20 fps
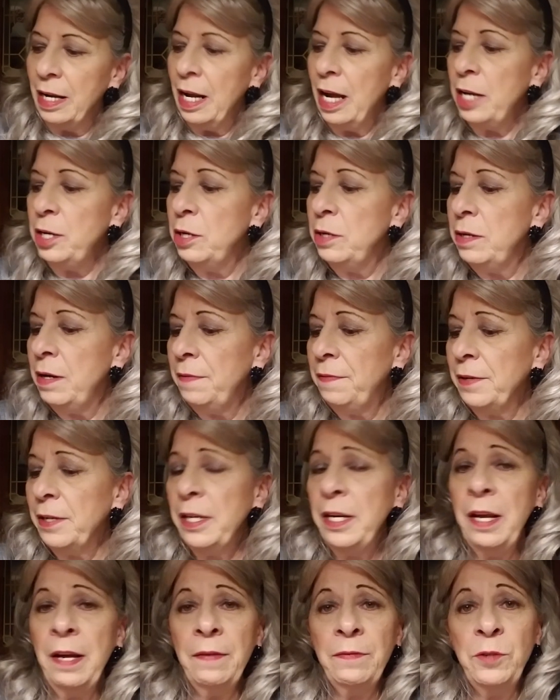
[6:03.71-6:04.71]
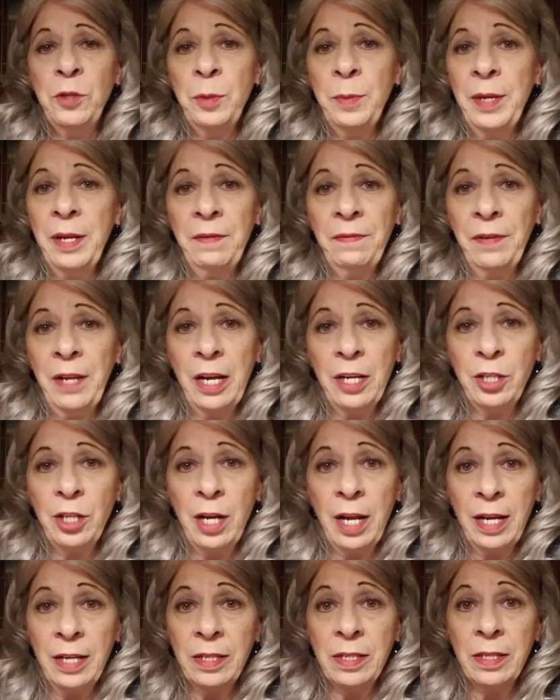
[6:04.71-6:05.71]
And you're never going to have too many
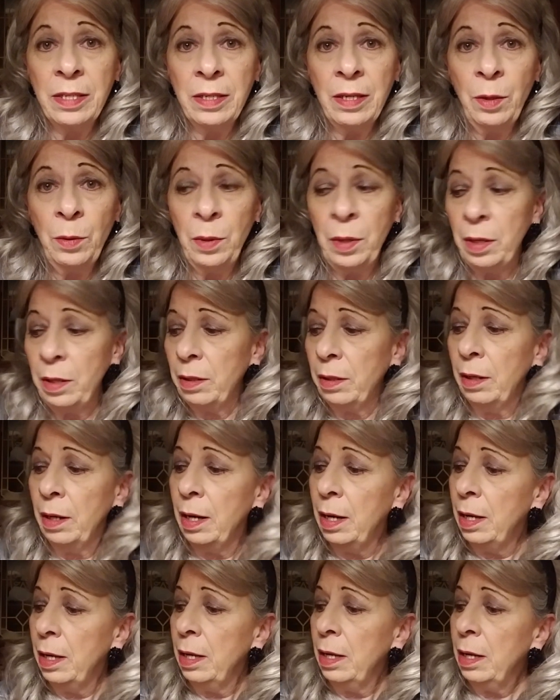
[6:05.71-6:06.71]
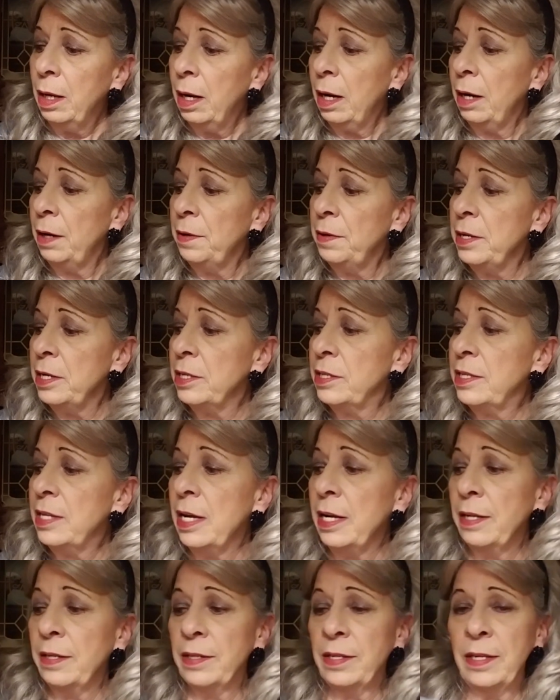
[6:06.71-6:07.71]
flashlights or these
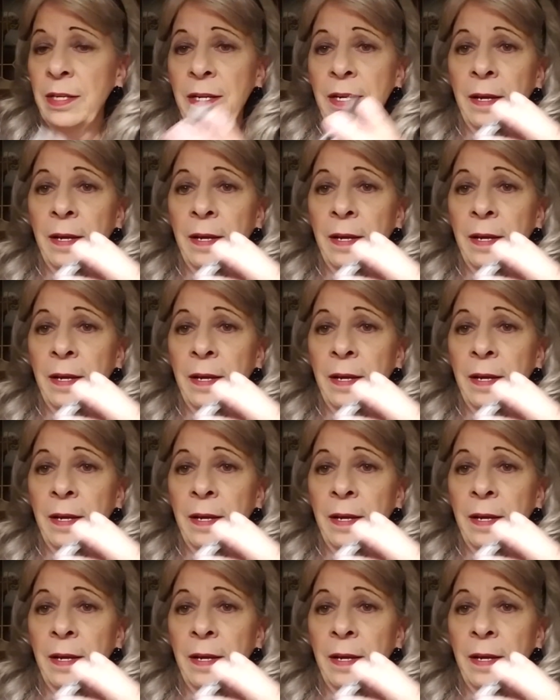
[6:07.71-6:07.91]
things.